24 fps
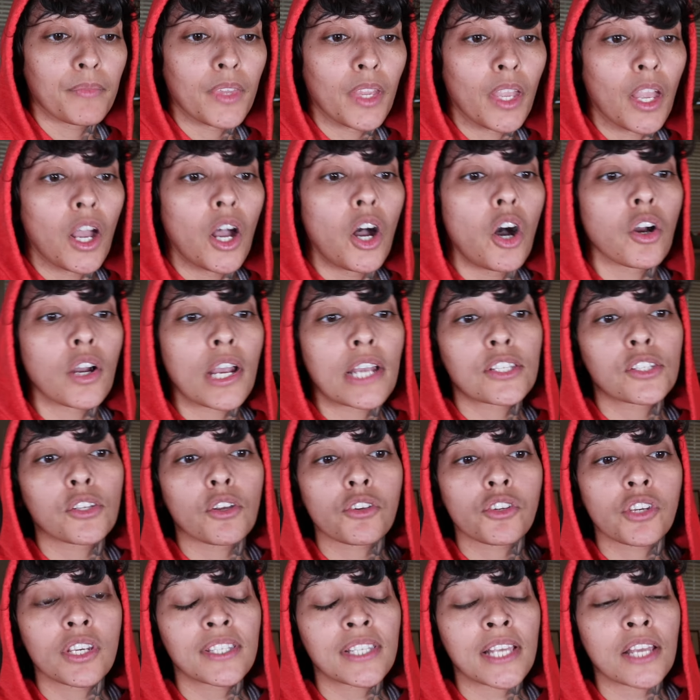I really want- Okay,
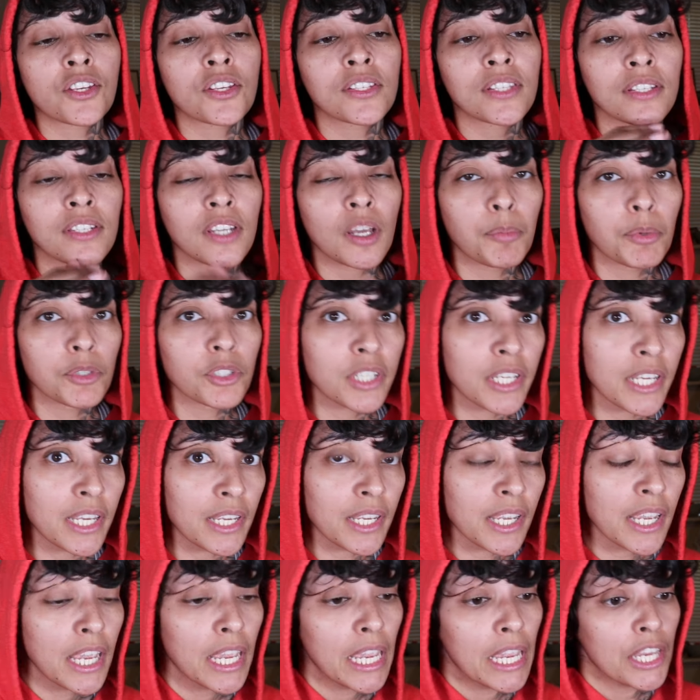so she says she's a double
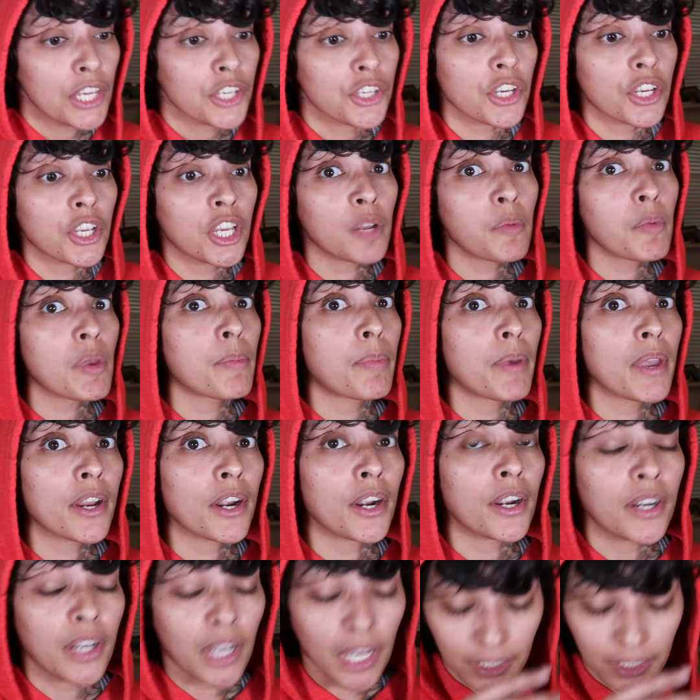D. She could be bigger